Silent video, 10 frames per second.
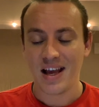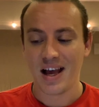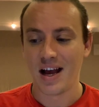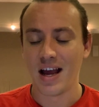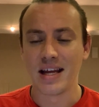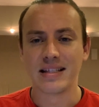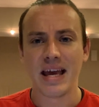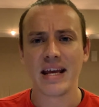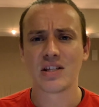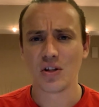it
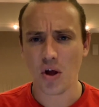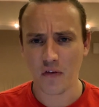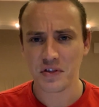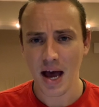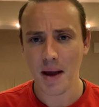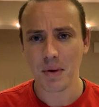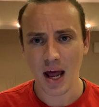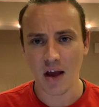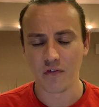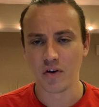takes a lot of time and
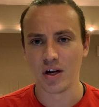effort.